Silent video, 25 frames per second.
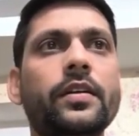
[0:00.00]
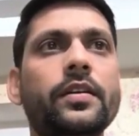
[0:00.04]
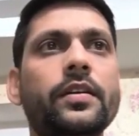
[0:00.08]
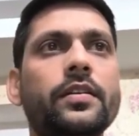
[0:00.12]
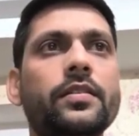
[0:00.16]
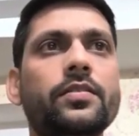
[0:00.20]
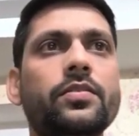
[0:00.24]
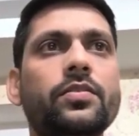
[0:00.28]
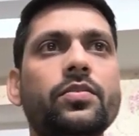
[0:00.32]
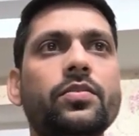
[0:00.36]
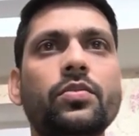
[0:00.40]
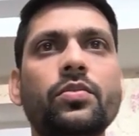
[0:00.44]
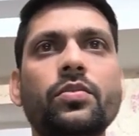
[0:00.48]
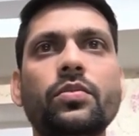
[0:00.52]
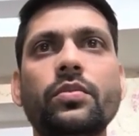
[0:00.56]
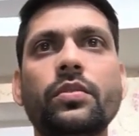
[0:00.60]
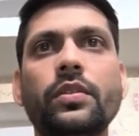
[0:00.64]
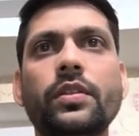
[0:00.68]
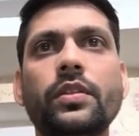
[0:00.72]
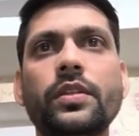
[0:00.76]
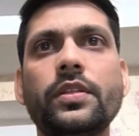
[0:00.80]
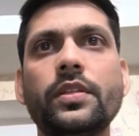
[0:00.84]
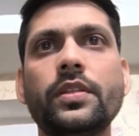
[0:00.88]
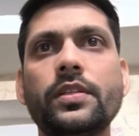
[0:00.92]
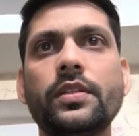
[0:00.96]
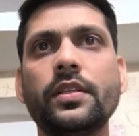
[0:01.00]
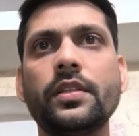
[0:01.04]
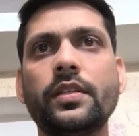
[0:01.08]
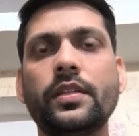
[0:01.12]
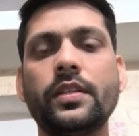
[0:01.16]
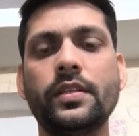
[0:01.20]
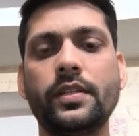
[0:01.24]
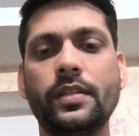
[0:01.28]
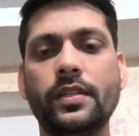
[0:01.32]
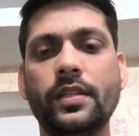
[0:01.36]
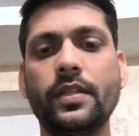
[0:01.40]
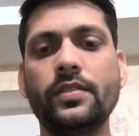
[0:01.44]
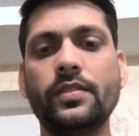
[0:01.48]
So this is the
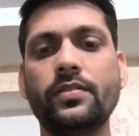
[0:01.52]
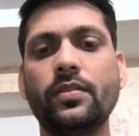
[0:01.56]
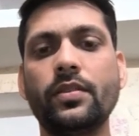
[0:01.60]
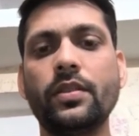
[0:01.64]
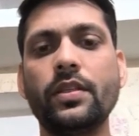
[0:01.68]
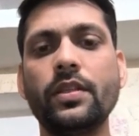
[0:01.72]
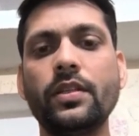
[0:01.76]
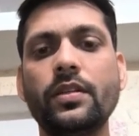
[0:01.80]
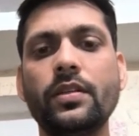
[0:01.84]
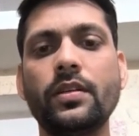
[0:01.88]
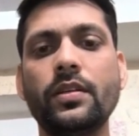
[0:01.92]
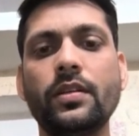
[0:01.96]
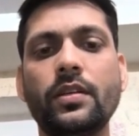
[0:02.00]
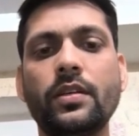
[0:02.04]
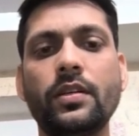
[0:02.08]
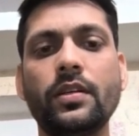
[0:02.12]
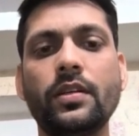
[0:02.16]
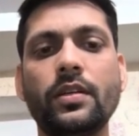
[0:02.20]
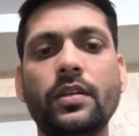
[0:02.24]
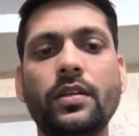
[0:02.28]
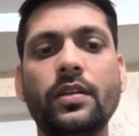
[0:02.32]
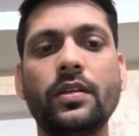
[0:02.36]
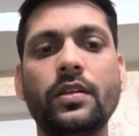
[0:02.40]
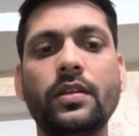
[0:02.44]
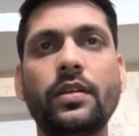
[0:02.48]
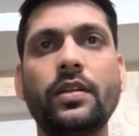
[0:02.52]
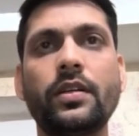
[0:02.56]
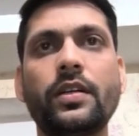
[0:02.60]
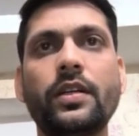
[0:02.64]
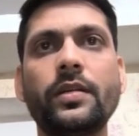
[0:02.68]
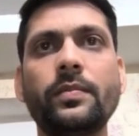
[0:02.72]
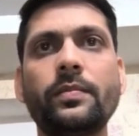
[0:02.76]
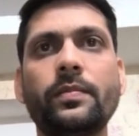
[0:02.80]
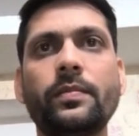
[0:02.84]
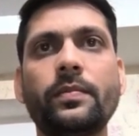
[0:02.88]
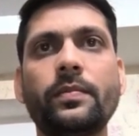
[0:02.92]
status for the trip